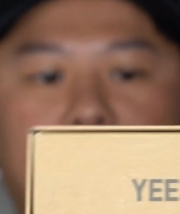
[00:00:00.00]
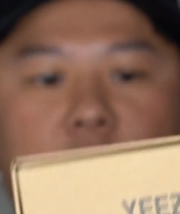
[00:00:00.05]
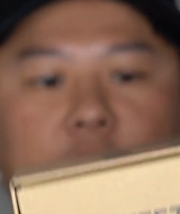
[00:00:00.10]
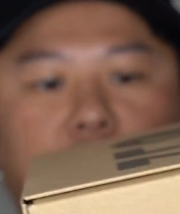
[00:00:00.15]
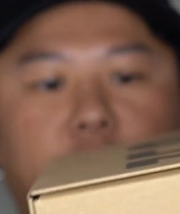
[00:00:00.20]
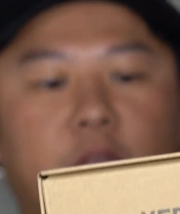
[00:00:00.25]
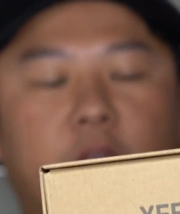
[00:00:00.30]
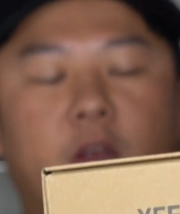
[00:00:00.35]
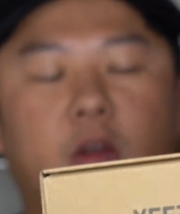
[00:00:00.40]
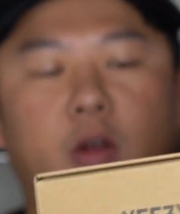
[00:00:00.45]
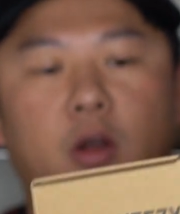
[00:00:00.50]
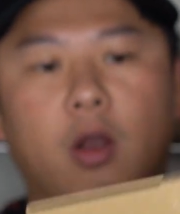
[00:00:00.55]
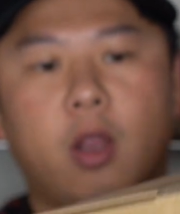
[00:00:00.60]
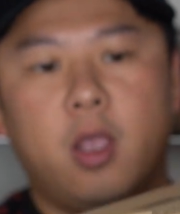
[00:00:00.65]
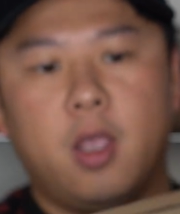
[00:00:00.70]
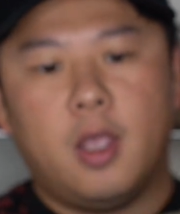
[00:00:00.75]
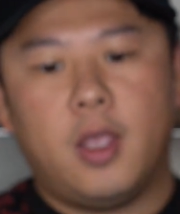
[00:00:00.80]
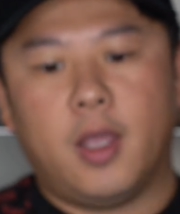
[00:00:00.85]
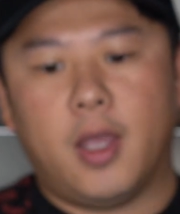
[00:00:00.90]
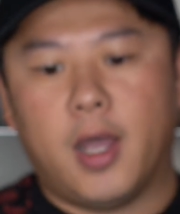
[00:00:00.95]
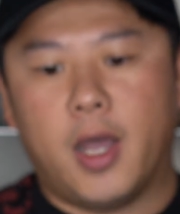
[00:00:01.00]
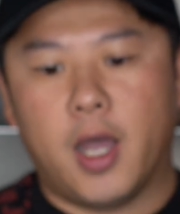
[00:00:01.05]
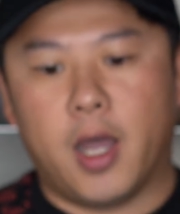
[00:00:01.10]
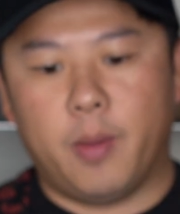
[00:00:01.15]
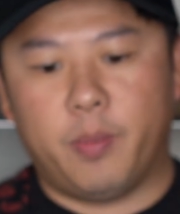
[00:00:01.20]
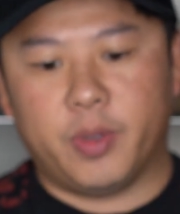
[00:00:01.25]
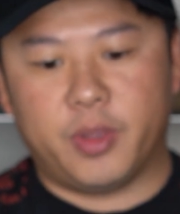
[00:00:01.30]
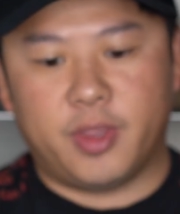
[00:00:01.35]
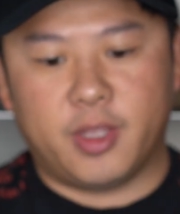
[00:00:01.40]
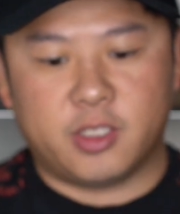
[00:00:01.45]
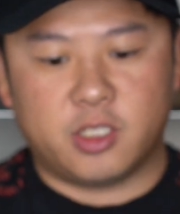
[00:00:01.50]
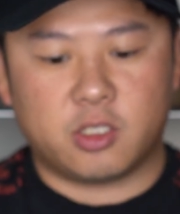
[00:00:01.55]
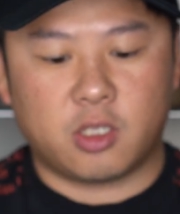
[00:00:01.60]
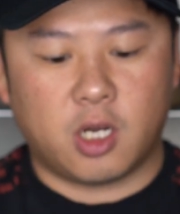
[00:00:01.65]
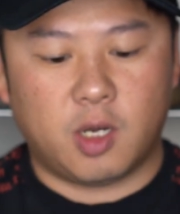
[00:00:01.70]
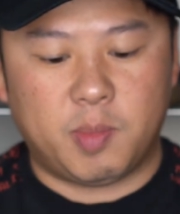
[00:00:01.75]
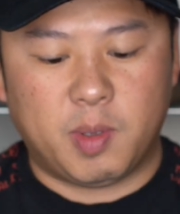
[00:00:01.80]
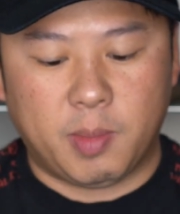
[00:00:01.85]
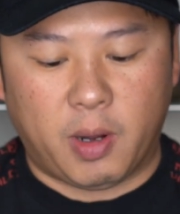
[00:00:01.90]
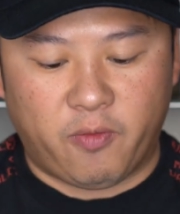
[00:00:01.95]
major here. Uh, but this is
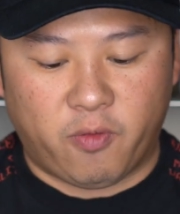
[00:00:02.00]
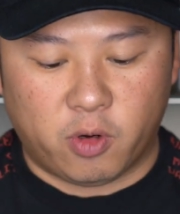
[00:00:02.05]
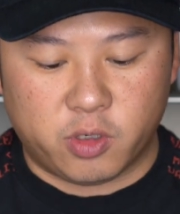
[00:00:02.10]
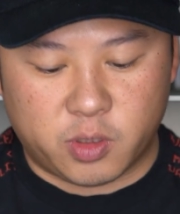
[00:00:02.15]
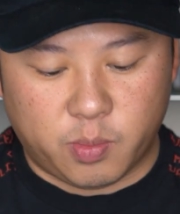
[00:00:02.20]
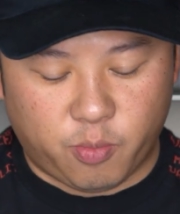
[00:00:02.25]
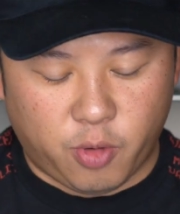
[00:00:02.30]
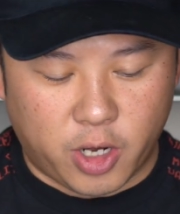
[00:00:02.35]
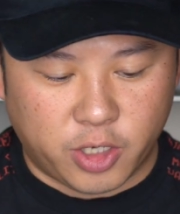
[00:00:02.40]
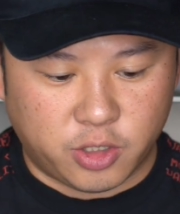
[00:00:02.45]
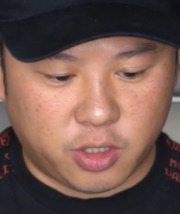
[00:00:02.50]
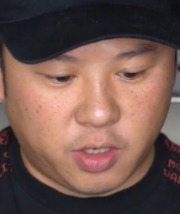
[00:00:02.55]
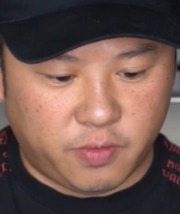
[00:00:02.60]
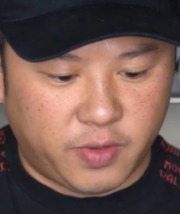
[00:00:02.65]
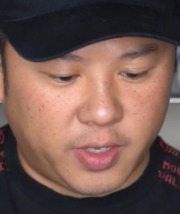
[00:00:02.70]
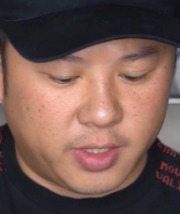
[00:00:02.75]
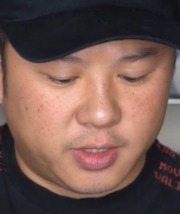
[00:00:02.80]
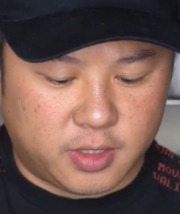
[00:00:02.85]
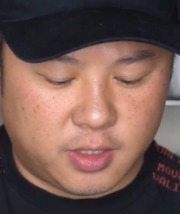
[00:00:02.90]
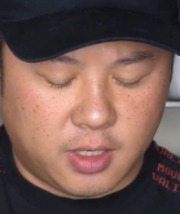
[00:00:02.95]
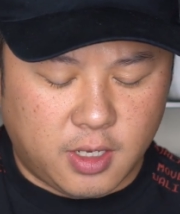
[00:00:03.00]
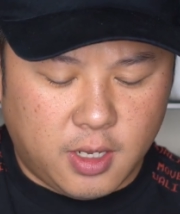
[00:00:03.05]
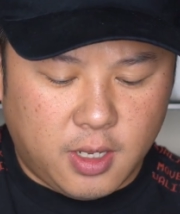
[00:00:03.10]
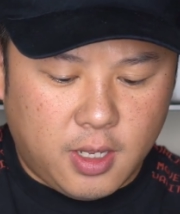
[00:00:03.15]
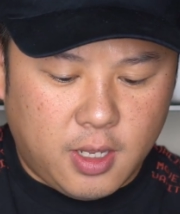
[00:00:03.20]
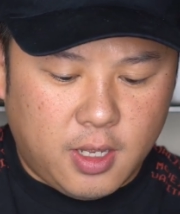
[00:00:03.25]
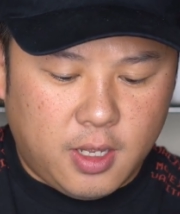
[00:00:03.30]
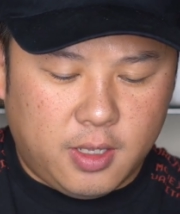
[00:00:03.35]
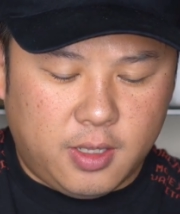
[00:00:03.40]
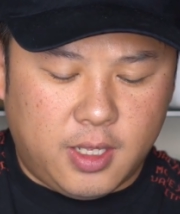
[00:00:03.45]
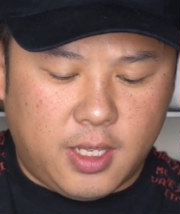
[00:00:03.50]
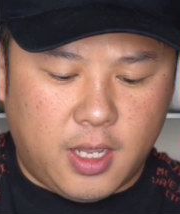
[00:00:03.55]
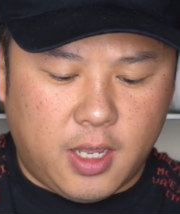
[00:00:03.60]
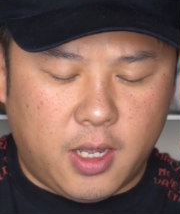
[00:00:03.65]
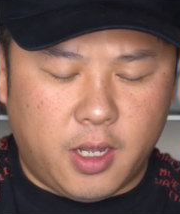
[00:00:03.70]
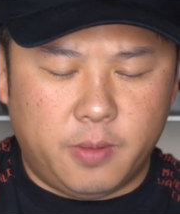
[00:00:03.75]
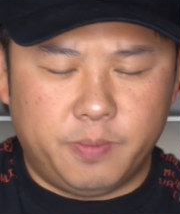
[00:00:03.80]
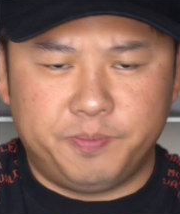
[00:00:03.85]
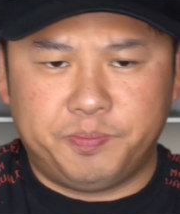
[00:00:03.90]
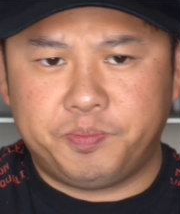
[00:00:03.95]
going to be my first impression of it. The
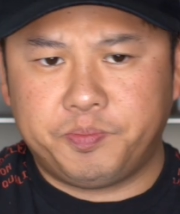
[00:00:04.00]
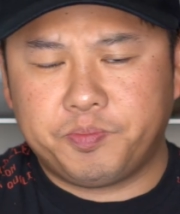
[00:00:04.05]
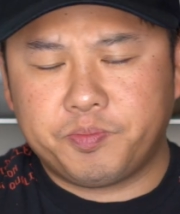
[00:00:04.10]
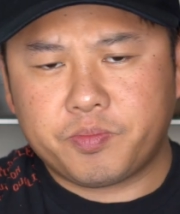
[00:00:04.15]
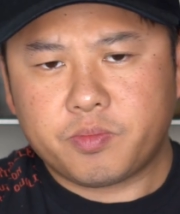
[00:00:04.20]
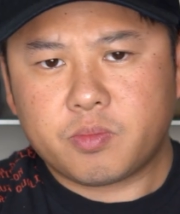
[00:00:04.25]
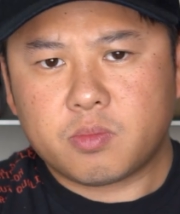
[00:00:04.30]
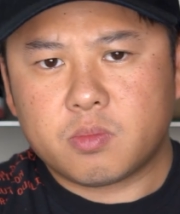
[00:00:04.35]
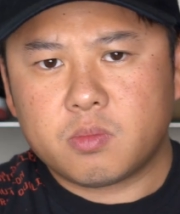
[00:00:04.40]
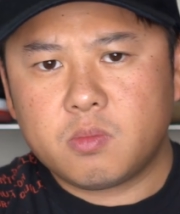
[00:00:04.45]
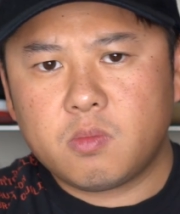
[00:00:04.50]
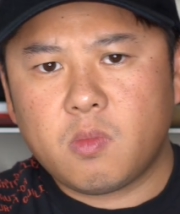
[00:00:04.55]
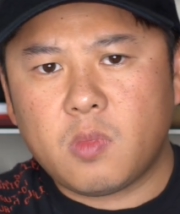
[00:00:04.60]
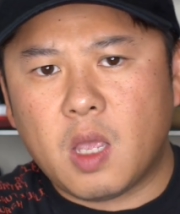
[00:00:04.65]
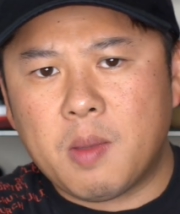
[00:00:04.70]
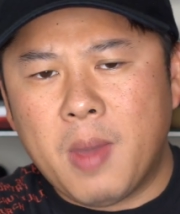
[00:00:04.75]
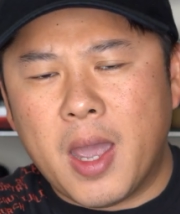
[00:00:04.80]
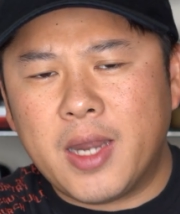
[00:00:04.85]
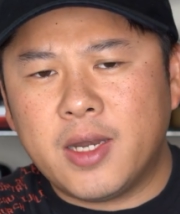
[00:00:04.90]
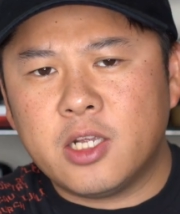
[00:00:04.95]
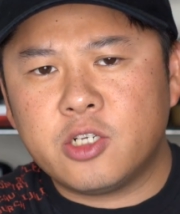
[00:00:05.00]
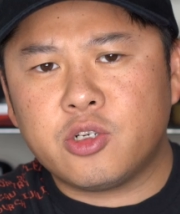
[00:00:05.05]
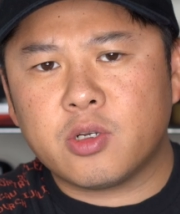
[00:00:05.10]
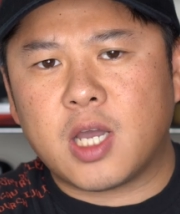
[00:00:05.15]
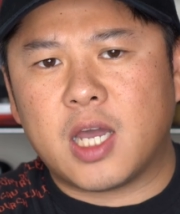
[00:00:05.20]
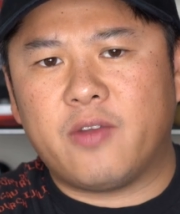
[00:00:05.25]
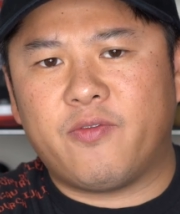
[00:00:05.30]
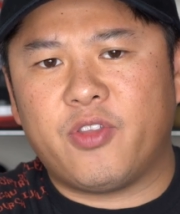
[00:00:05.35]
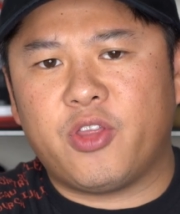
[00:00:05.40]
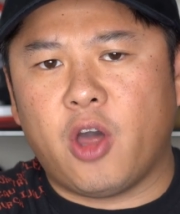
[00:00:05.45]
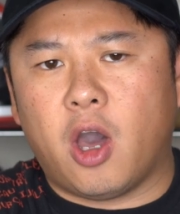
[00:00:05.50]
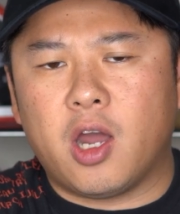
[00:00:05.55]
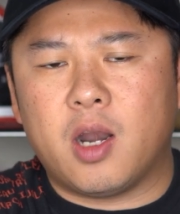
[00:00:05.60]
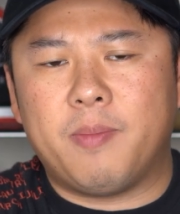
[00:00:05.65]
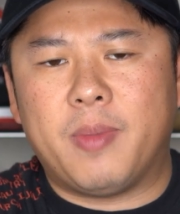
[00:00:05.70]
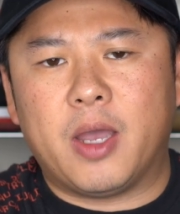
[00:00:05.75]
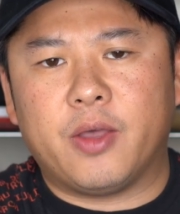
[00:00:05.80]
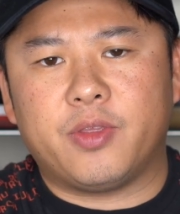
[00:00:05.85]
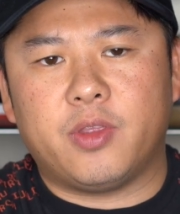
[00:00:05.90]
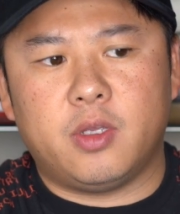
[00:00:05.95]
um, my initial kind of thought
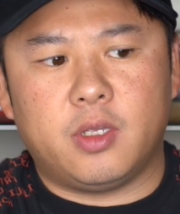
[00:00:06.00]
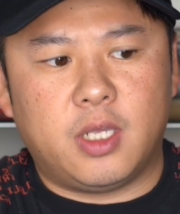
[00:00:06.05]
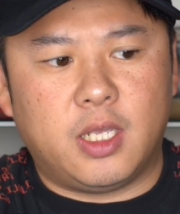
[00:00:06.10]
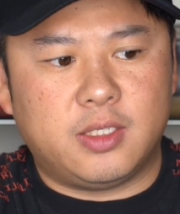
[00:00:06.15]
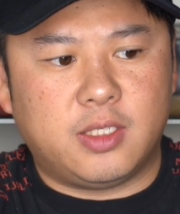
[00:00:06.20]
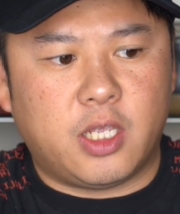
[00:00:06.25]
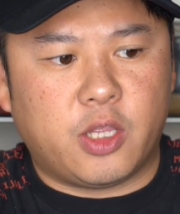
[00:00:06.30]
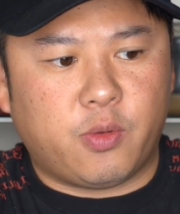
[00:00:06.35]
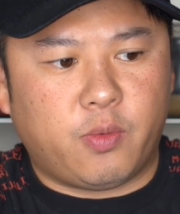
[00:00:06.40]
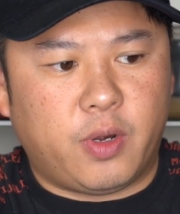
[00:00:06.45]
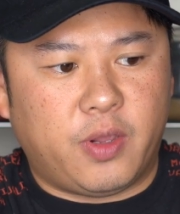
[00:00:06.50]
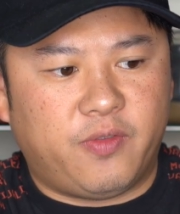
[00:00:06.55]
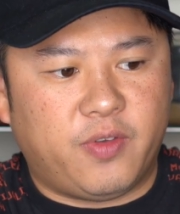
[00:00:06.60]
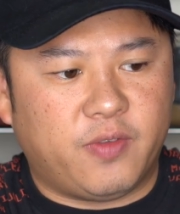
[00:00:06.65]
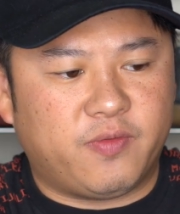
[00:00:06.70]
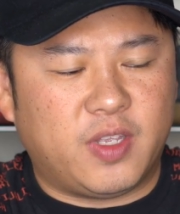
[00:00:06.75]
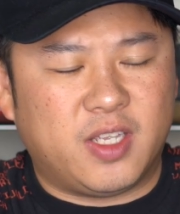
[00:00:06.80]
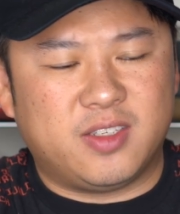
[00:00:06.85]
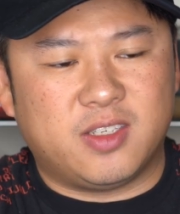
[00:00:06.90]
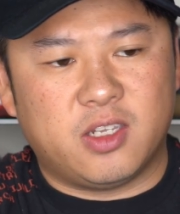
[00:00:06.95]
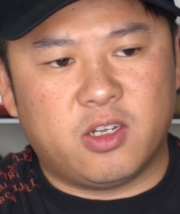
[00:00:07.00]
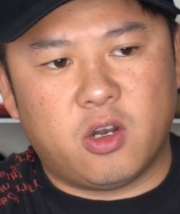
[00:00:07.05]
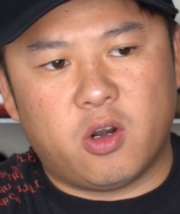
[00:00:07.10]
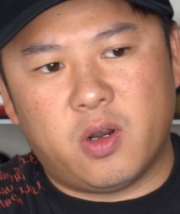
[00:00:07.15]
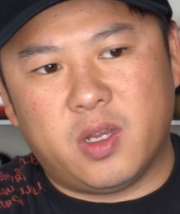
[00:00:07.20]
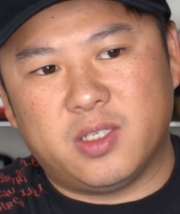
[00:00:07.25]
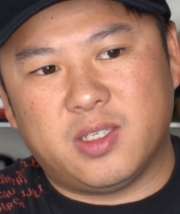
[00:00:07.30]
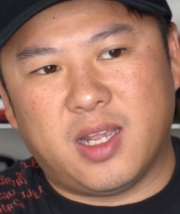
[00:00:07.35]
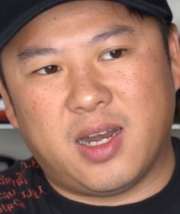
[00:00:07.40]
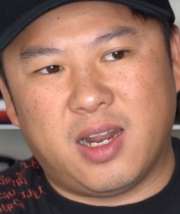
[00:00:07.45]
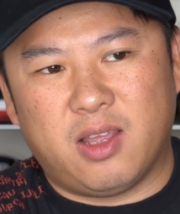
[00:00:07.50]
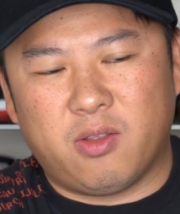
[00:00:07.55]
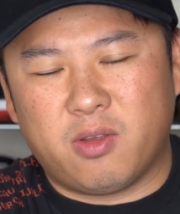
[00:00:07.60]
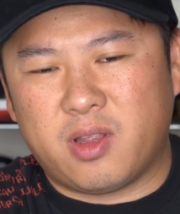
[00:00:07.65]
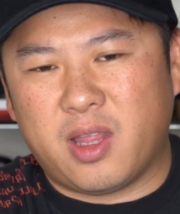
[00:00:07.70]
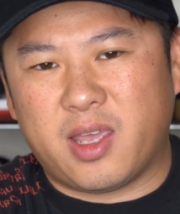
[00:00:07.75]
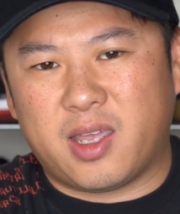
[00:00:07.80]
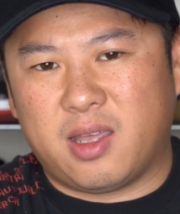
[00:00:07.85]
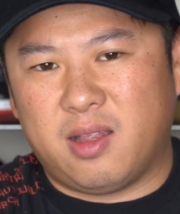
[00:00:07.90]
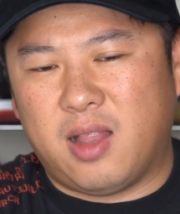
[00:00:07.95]
about the Yeezy 350 Cinder is that it
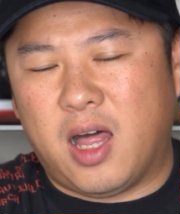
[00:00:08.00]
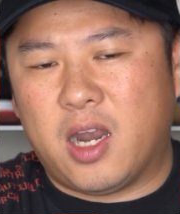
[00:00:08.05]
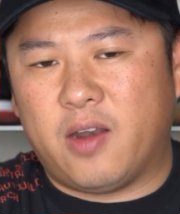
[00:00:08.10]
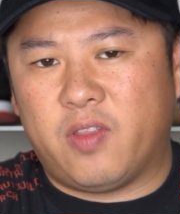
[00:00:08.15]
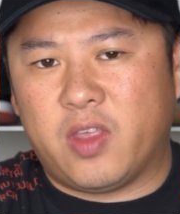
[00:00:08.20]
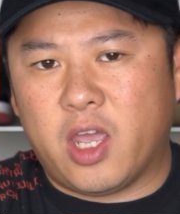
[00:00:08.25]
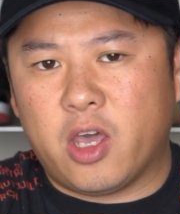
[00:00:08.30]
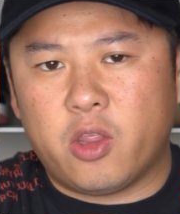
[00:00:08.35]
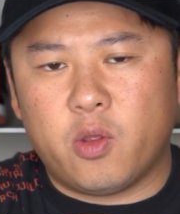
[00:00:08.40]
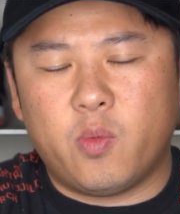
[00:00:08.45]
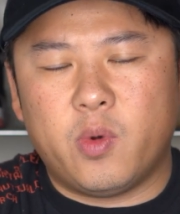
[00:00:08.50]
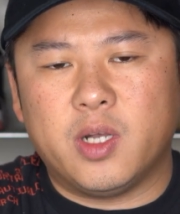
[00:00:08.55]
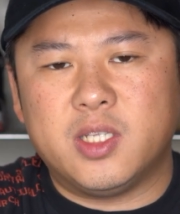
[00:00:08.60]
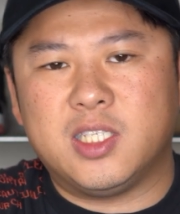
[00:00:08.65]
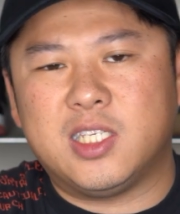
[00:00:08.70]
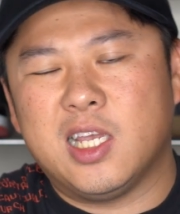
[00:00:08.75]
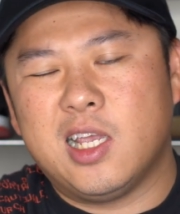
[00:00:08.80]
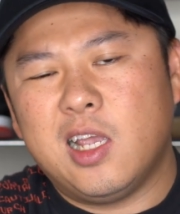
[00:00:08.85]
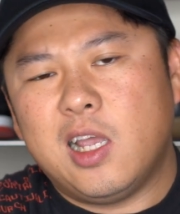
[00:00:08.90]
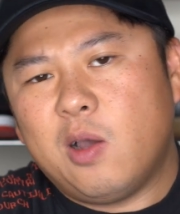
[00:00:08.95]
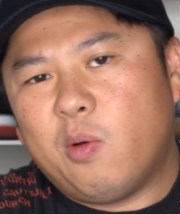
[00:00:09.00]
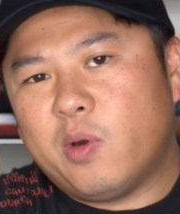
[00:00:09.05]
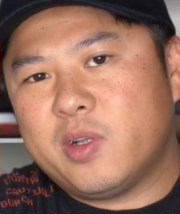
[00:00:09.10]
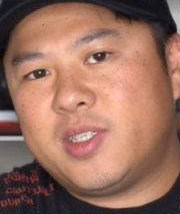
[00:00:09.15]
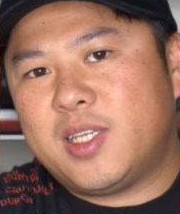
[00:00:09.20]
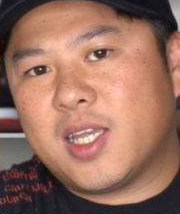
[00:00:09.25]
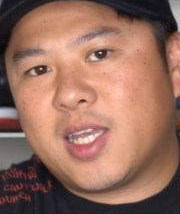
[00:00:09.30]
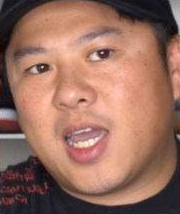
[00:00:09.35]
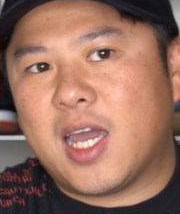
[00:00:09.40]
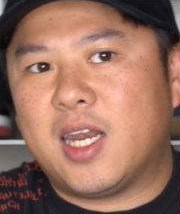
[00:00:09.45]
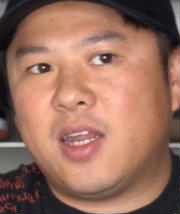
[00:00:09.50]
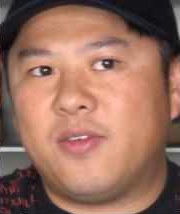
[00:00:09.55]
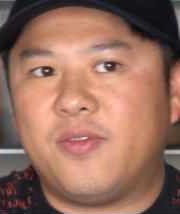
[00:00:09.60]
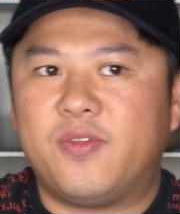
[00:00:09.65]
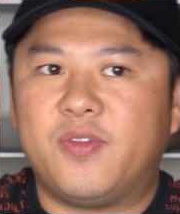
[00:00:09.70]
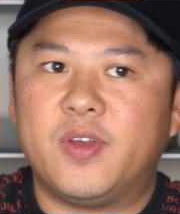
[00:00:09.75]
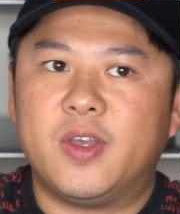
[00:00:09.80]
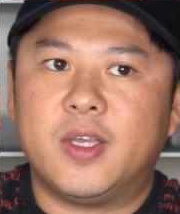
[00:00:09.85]
looked like a lot of the other ones. What did kind of